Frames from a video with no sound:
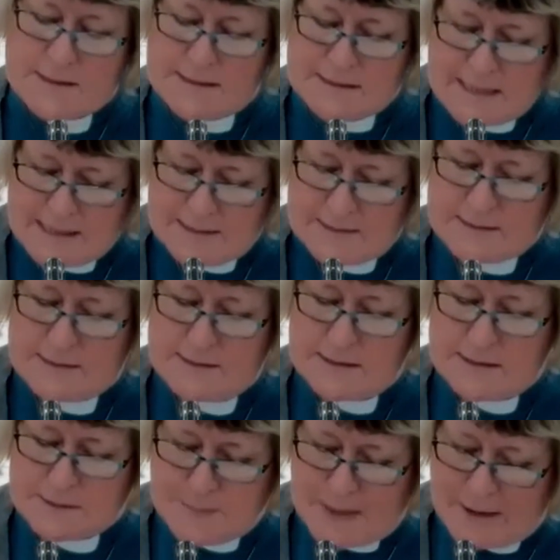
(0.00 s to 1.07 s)
intended
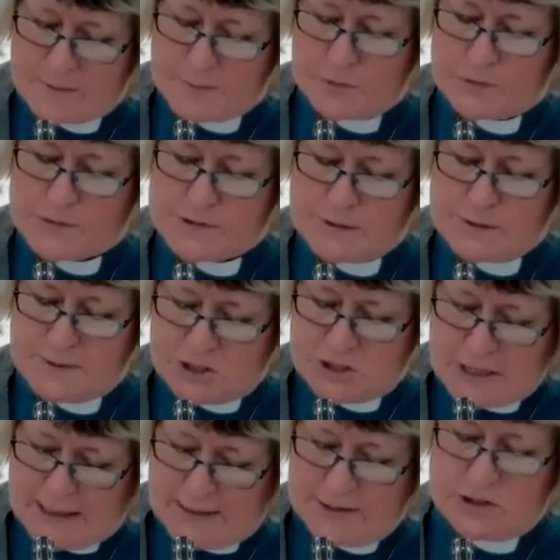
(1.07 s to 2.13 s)
his parables to be
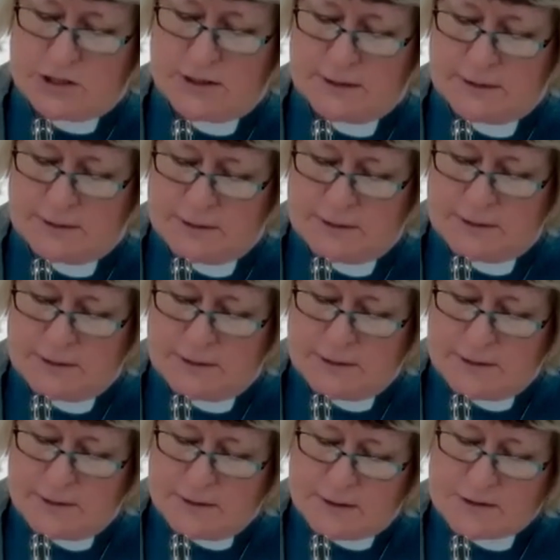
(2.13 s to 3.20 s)
challenging
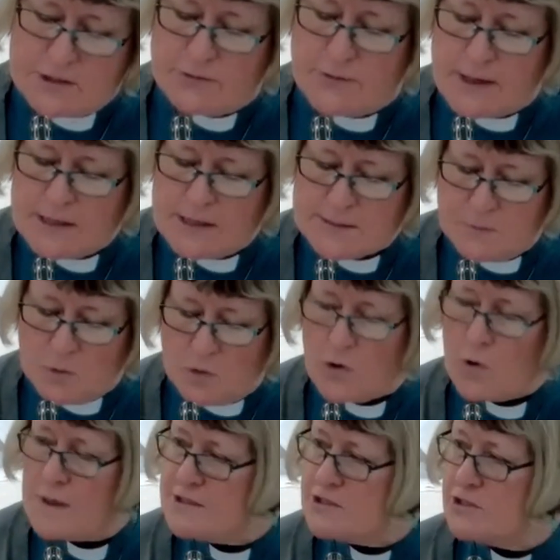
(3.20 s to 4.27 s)
and to raise more
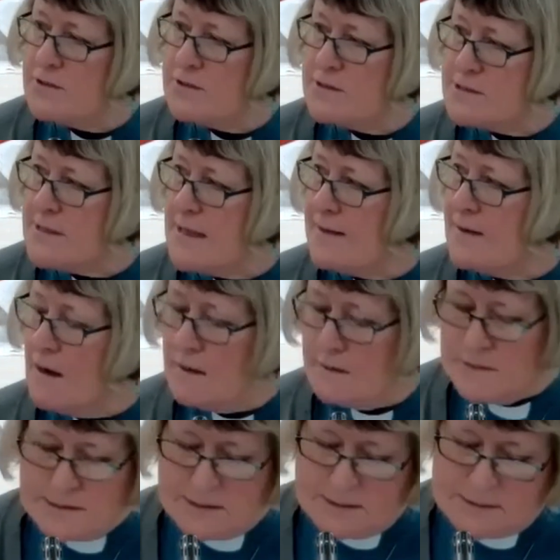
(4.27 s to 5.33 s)
questions than
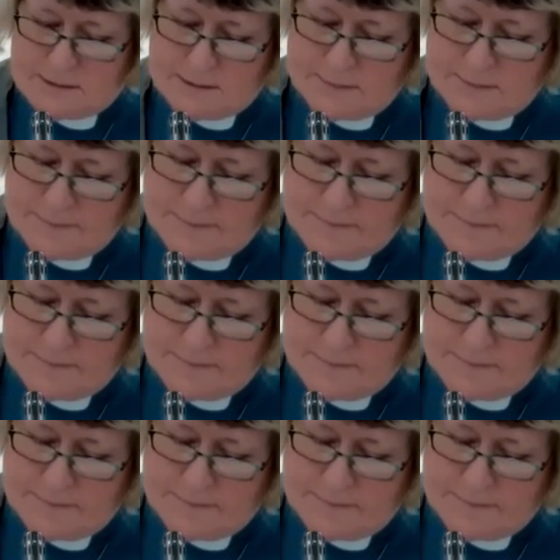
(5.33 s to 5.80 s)
answers.